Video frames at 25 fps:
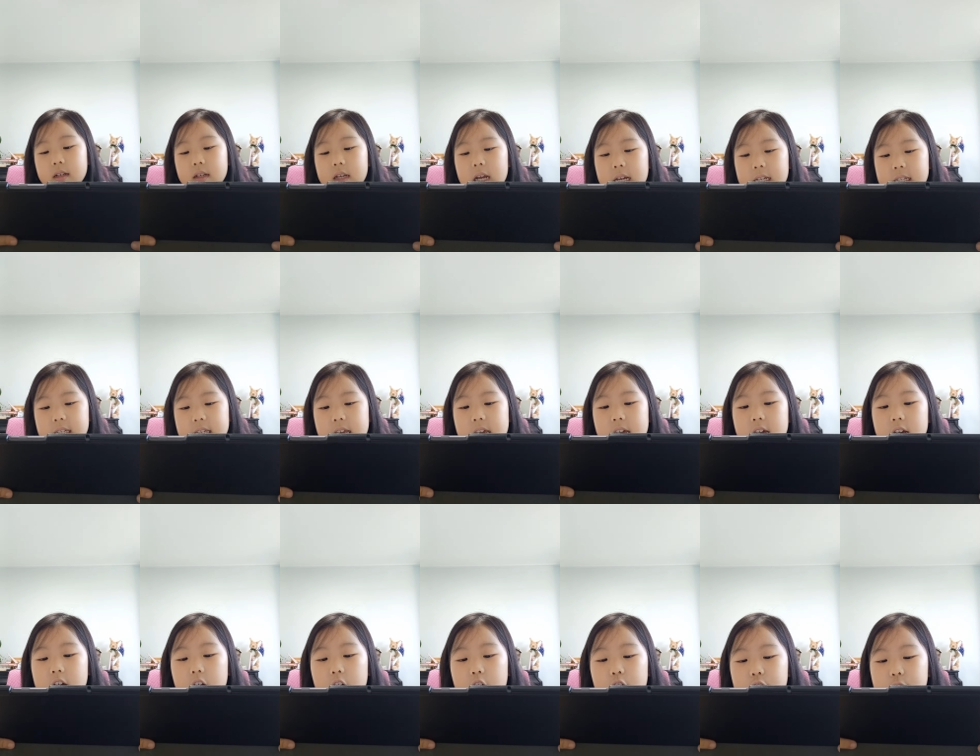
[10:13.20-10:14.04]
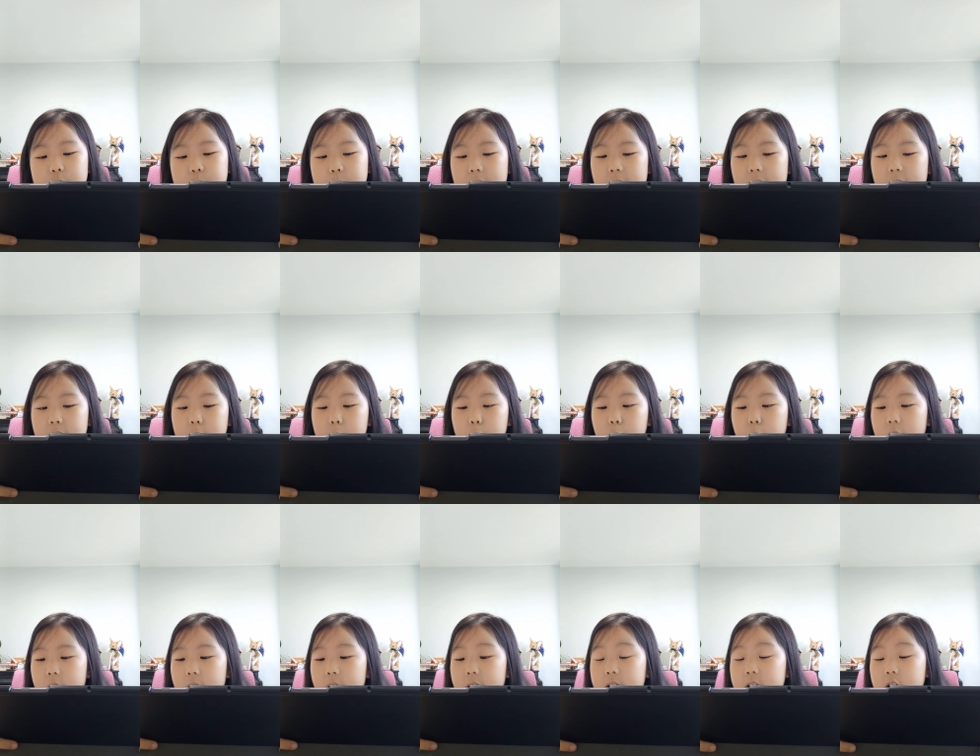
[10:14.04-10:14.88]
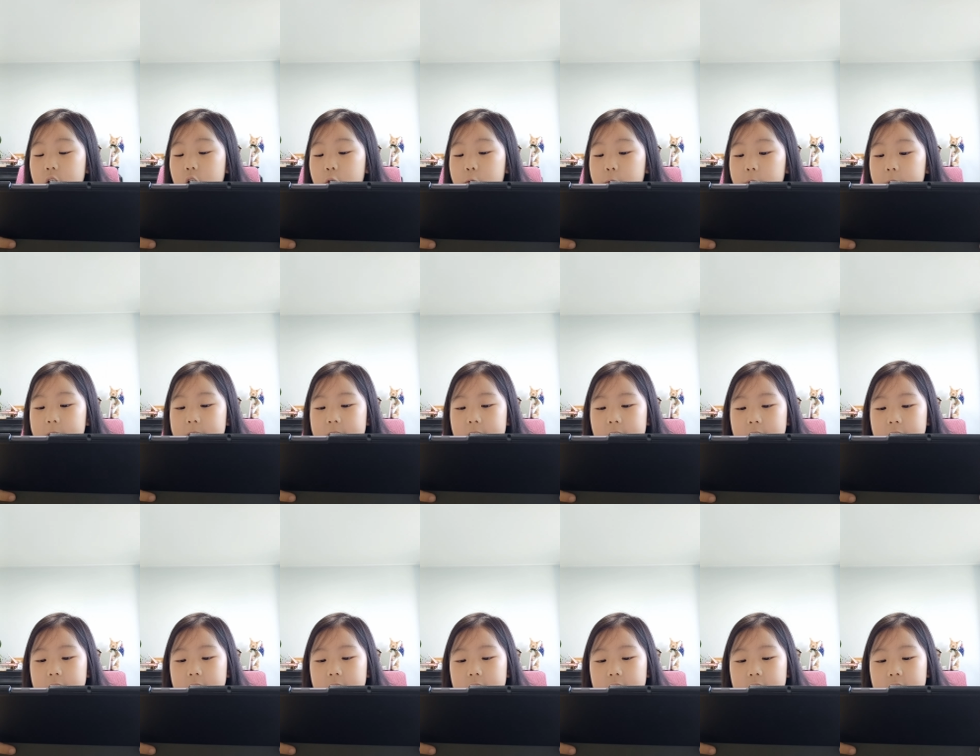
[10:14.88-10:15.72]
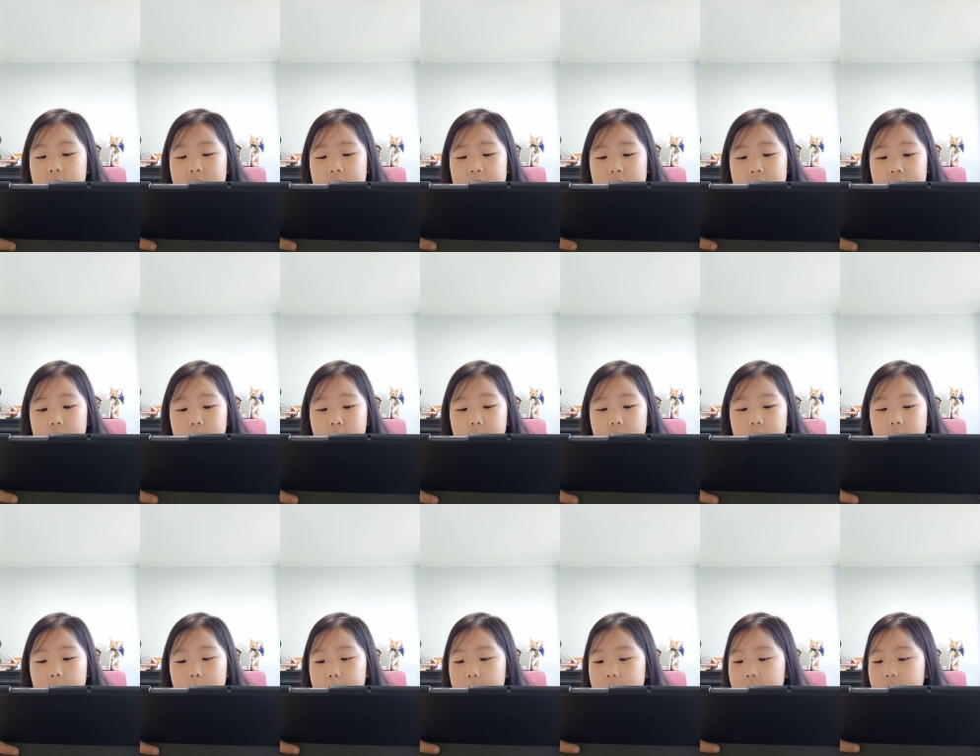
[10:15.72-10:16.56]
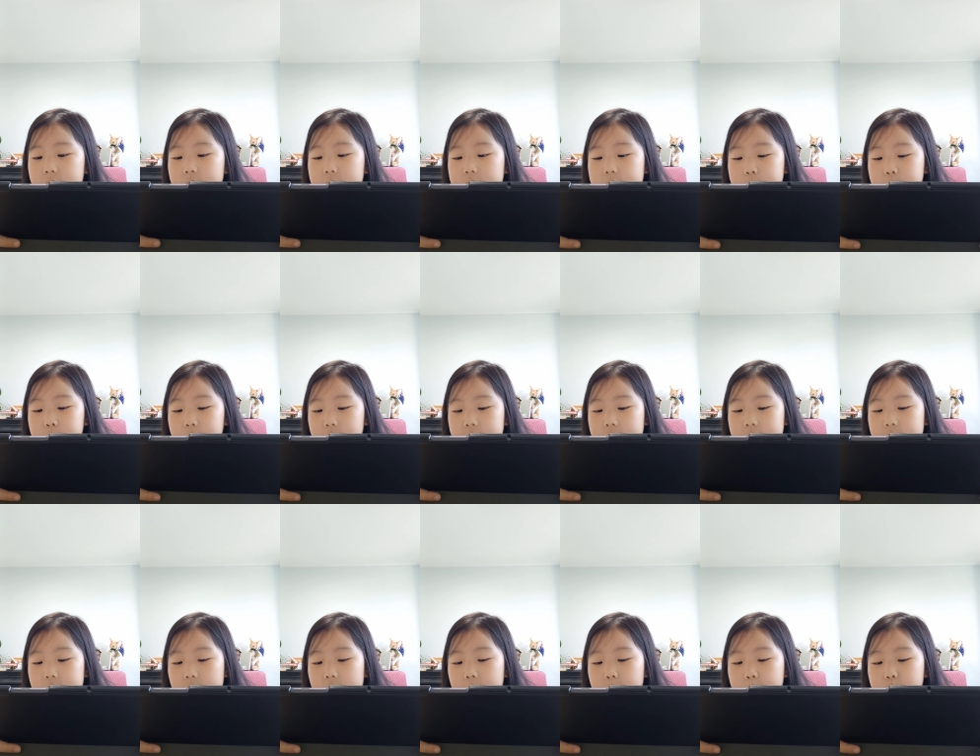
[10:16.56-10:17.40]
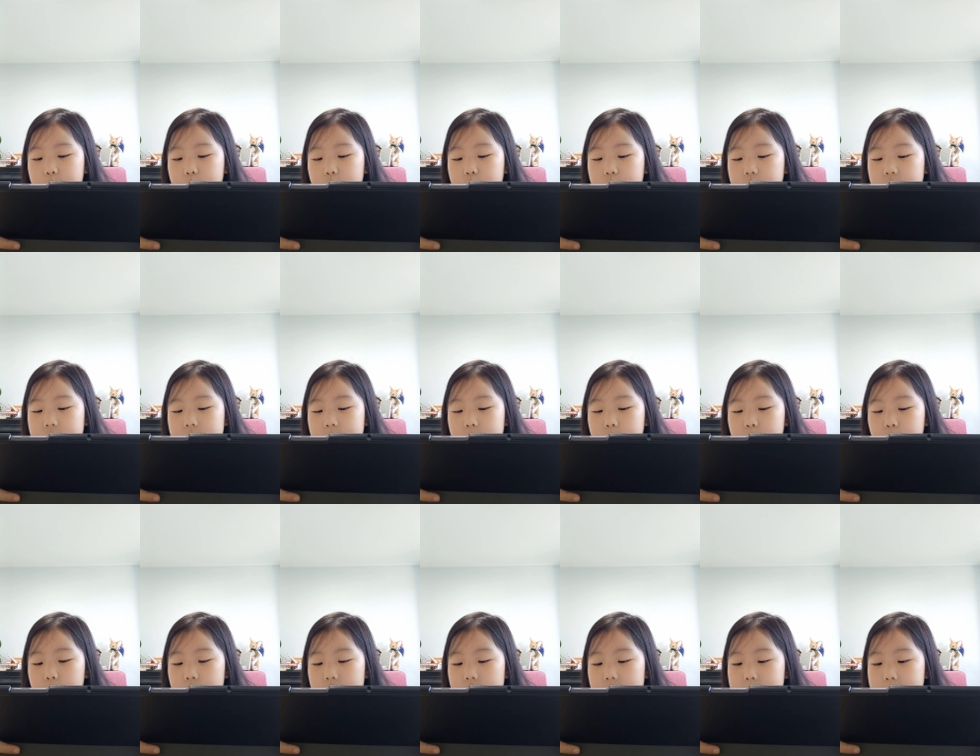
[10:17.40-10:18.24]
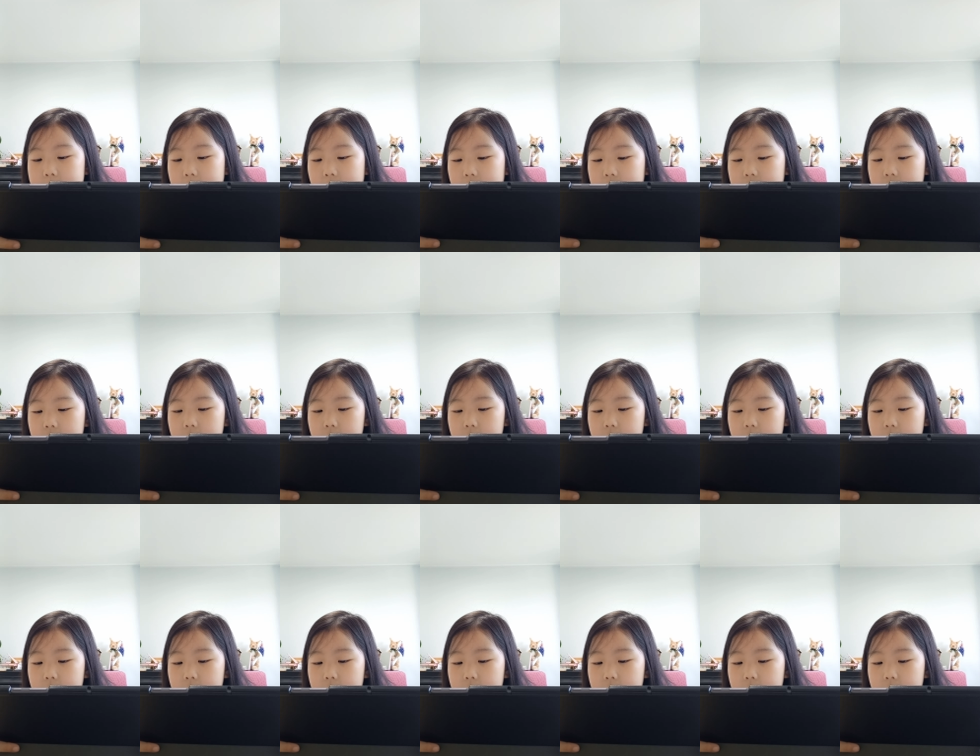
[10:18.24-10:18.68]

The sea goes back way over there in the evening because my dad pulls it way back.